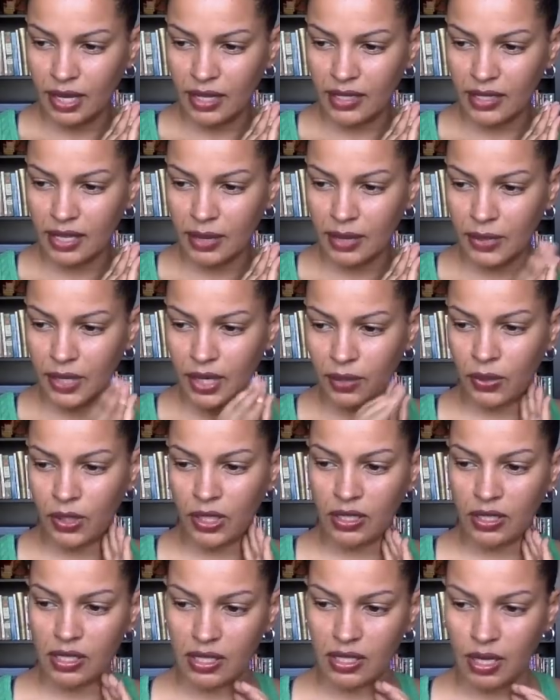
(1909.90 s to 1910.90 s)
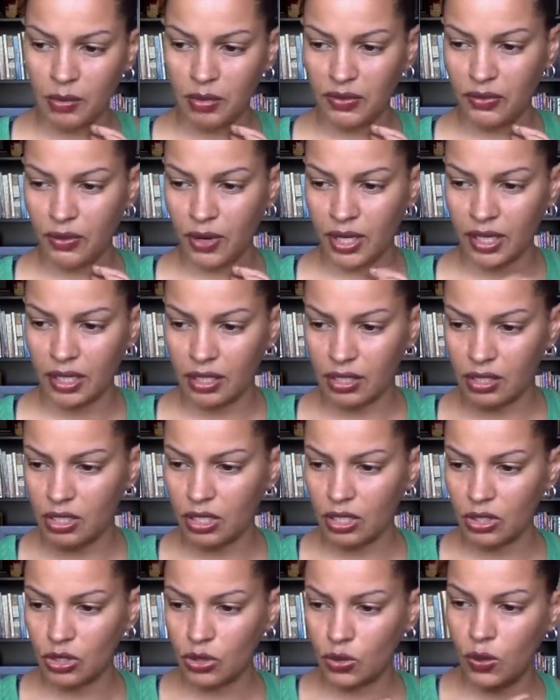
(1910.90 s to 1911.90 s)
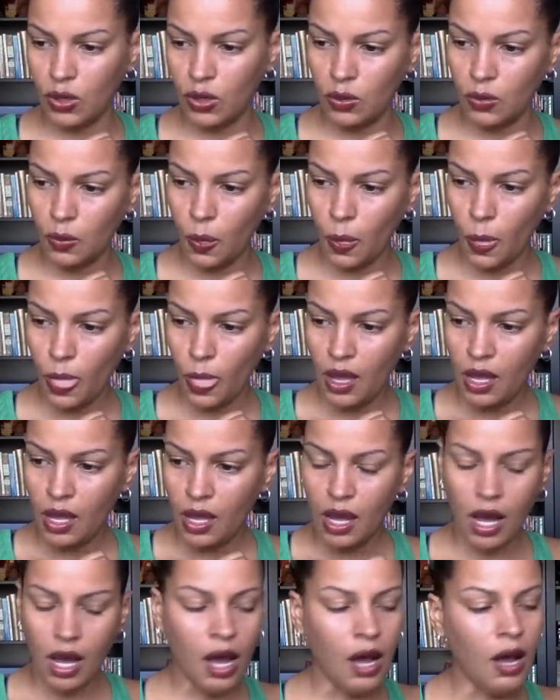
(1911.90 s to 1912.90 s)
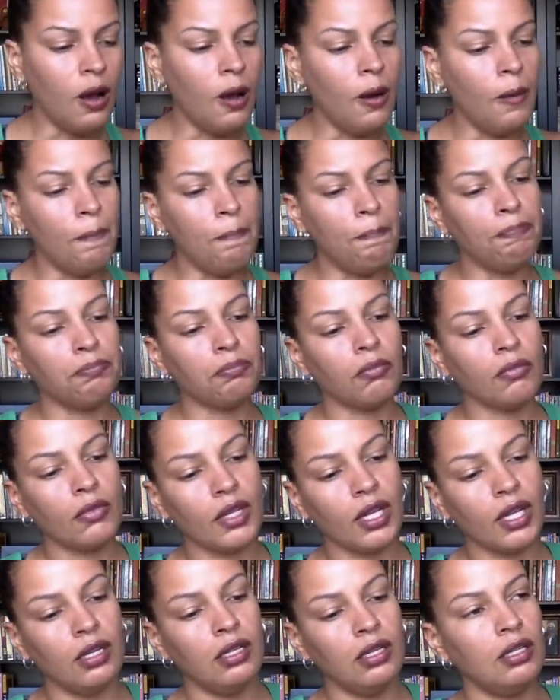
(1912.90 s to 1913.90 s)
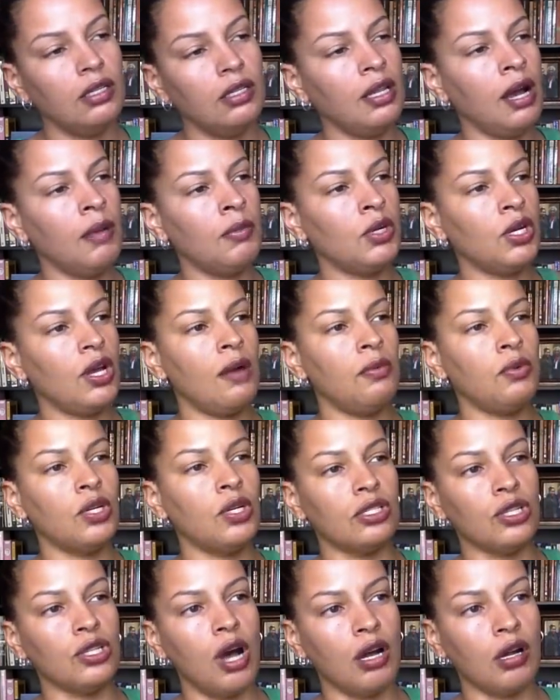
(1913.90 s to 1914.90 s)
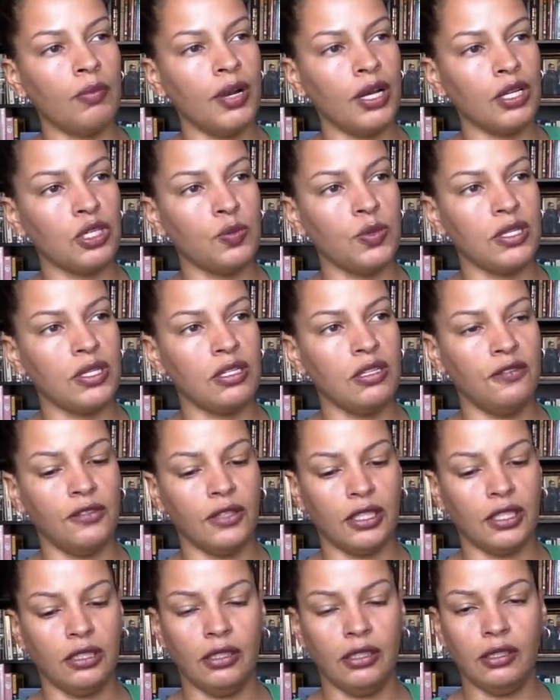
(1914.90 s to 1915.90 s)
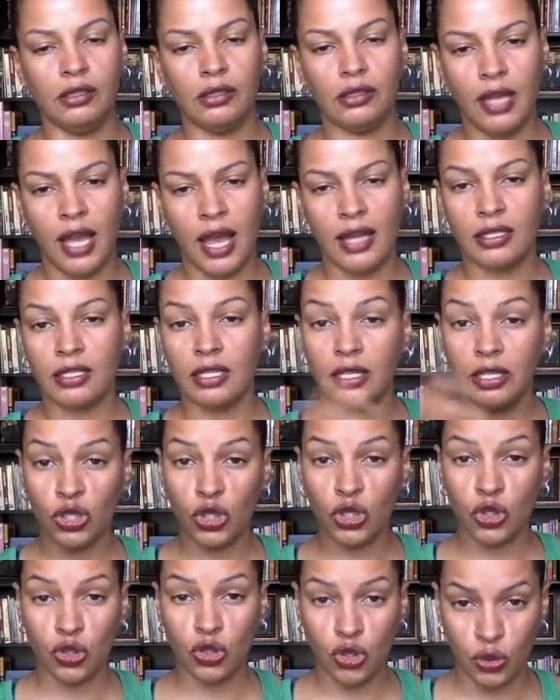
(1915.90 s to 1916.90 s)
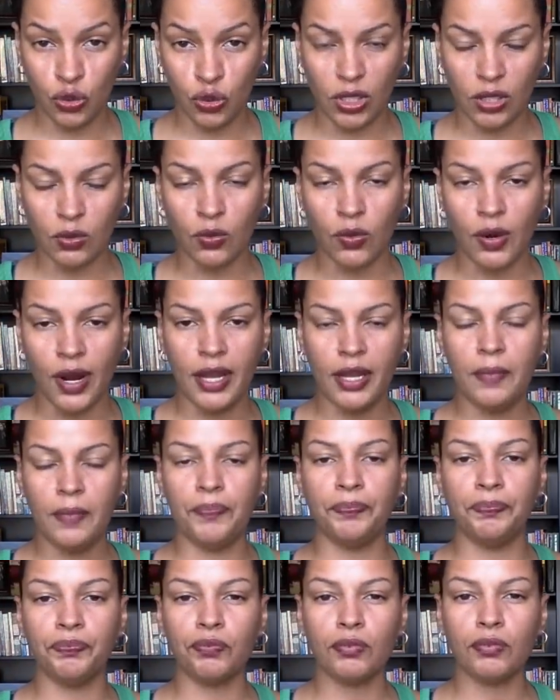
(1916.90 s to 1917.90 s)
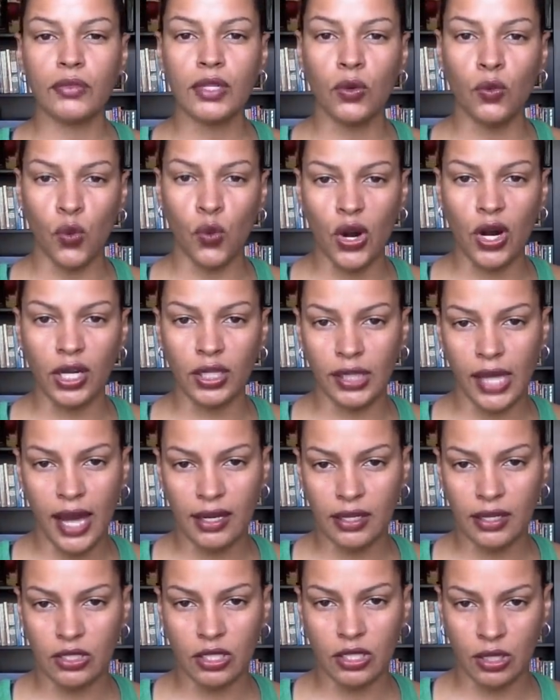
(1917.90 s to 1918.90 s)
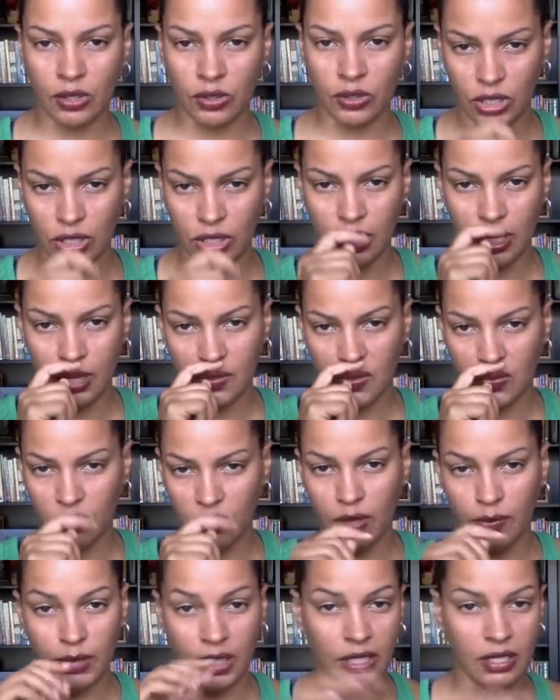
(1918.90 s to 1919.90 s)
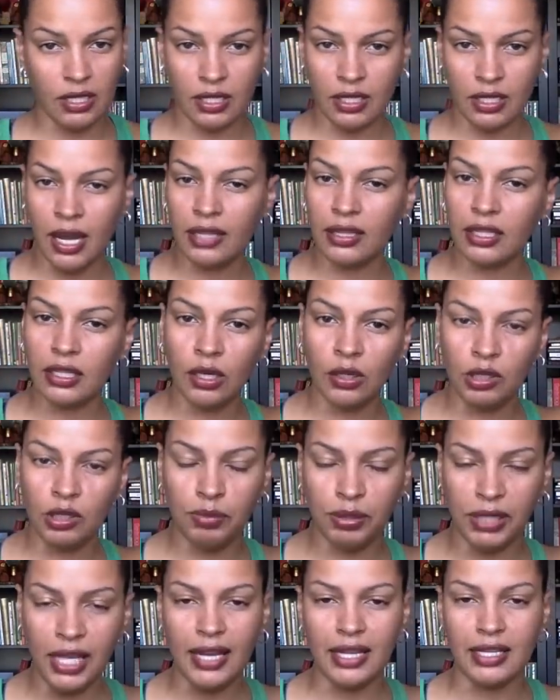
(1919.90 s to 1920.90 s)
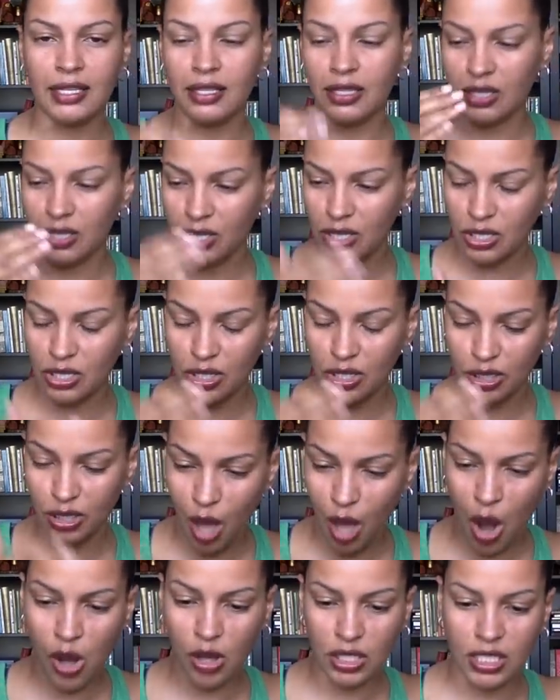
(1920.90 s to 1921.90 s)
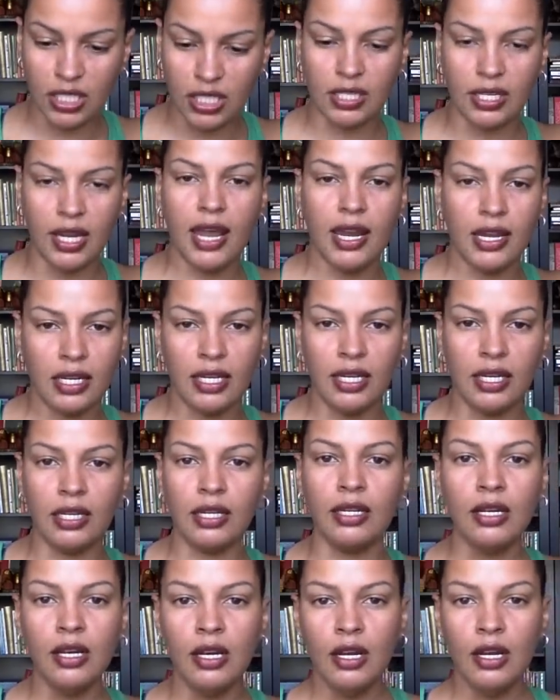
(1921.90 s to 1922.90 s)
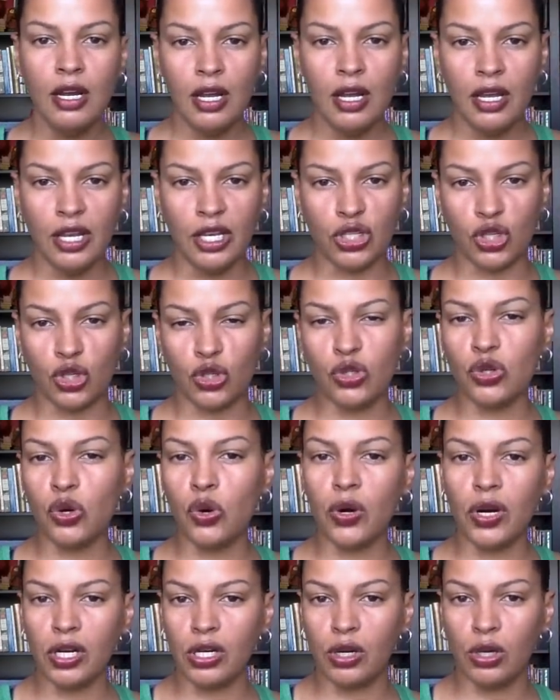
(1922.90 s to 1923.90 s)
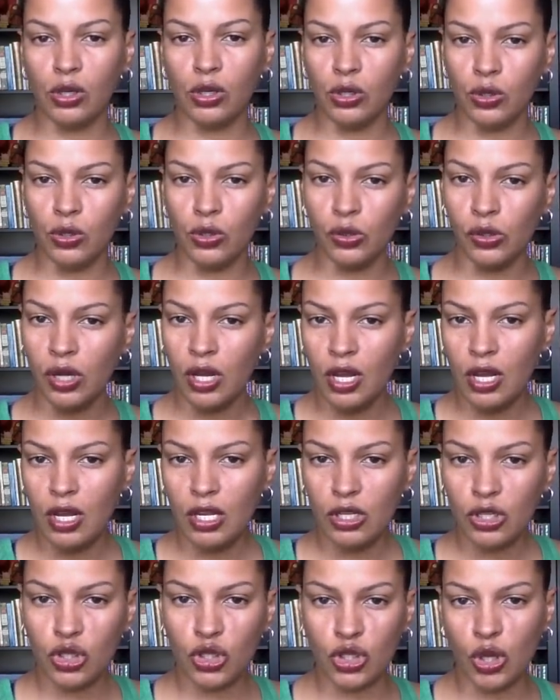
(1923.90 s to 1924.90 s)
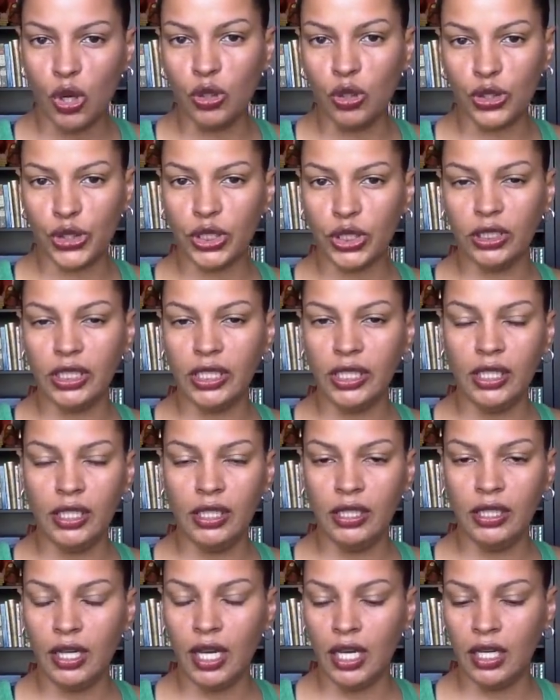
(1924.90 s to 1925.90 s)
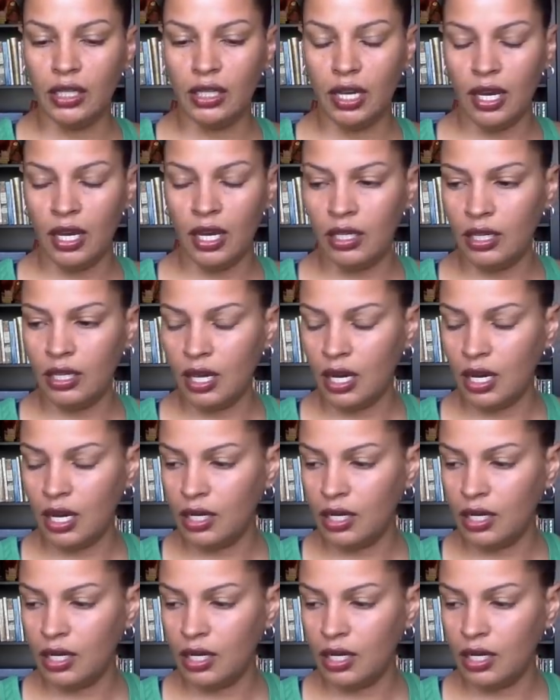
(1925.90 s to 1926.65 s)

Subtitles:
say what I wanted to say before I get into this quote. I want to talk about specifically as a student, right, where a lot of this energy comes from. And this is not the place. This is a long-standing, historical, socially, and